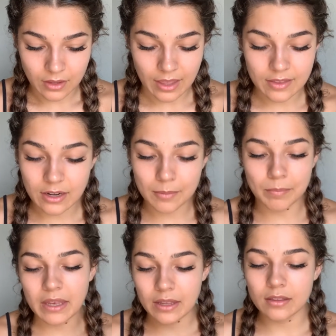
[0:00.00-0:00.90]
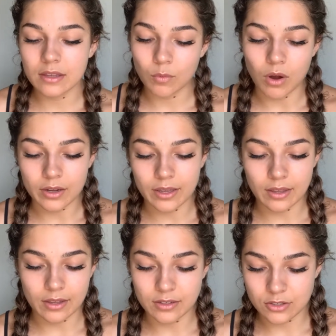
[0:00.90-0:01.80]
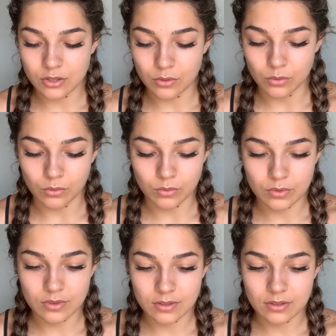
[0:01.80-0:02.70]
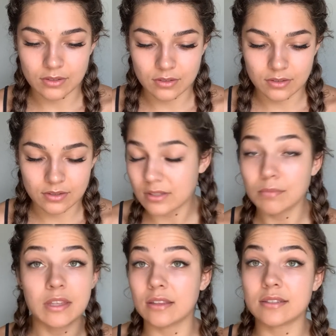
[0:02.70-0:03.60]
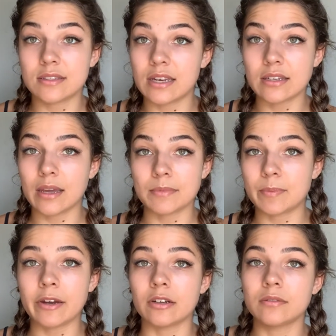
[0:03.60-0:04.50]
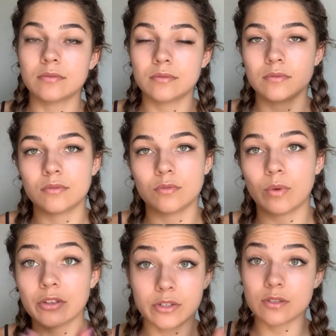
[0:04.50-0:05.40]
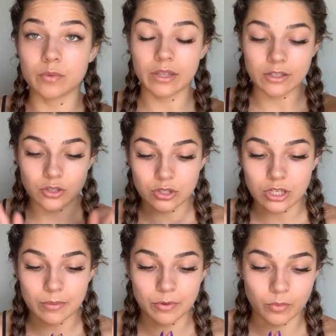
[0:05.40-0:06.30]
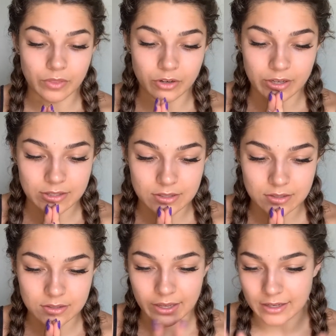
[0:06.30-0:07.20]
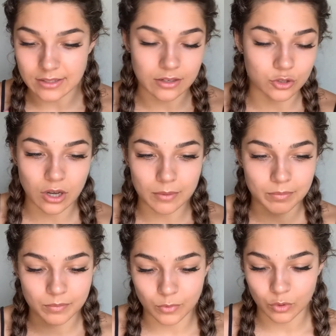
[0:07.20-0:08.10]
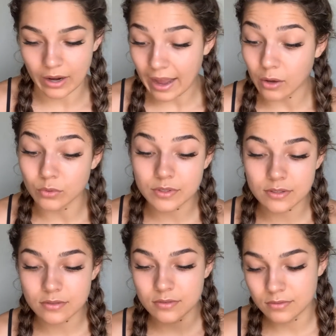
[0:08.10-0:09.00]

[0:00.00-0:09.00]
And then immediately walking into something that's 10 times better. Whether it's a relationship or whether it's, like I said, a job or a house.